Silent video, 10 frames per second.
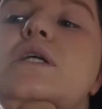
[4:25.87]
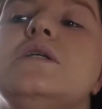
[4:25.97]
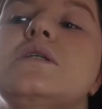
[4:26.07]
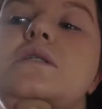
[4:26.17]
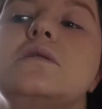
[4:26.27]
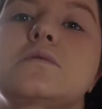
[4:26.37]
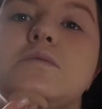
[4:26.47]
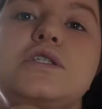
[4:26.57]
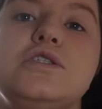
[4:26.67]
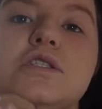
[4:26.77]
ears and on
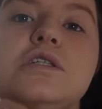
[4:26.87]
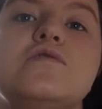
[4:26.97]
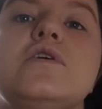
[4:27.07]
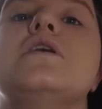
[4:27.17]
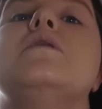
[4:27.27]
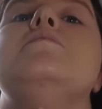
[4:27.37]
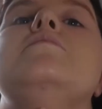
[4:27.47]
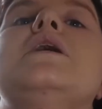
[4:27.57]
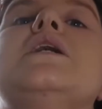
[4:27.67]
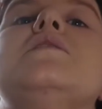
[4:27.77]
my chin. I've got like a
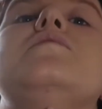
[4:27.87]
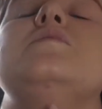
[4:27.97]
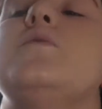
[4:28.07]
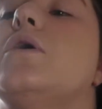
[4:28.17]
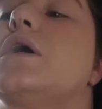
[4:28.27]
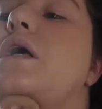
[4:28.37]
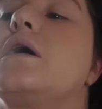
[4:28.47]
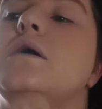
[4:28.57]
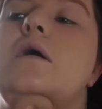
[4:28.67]
massive spot here.